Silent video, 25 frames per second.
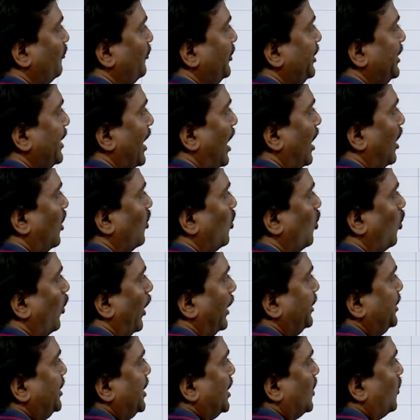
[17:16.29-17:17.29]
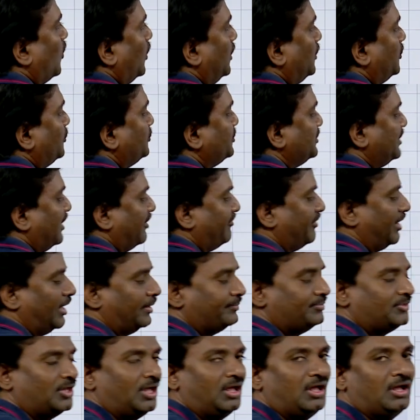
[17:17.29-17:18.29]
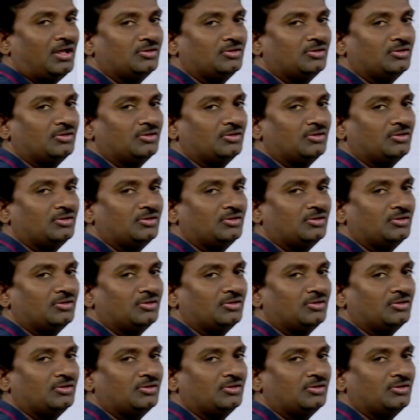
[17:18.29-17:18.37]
we have y equal to 7.